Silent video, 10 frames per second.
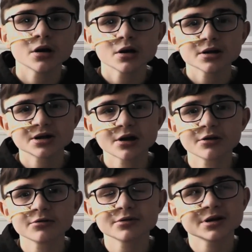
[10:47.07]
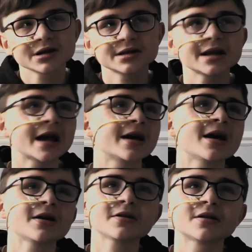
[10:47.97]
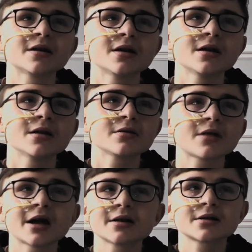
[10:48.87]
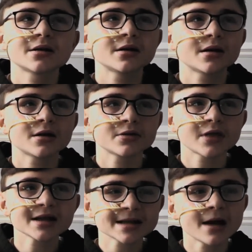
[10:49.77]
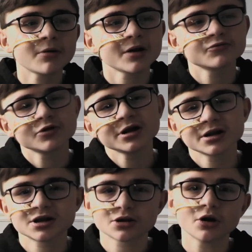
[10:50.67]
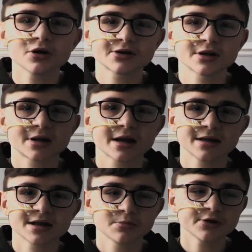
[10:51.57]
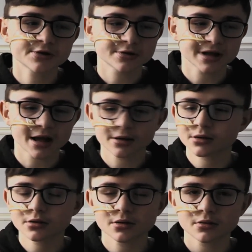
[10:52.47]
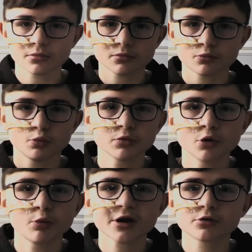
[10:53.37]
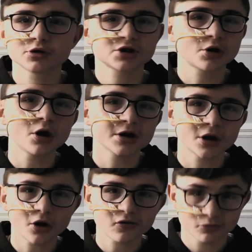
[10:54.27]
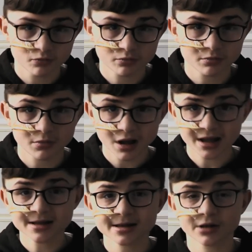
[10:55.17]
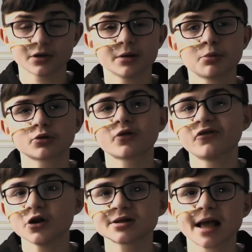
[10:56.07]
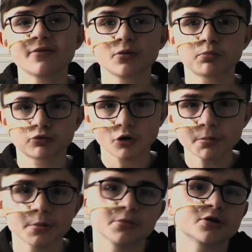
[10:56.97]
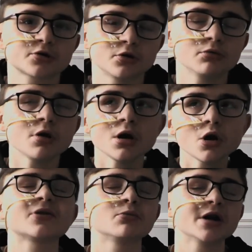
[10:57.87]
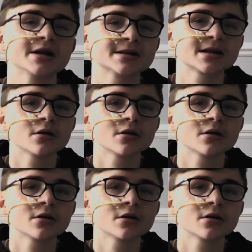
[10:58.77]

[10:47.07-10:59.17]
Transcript: So yeah, that's how I really started to get into musicals. Like the Wiggles started it off instantly, but the first ever proper musical, different ways.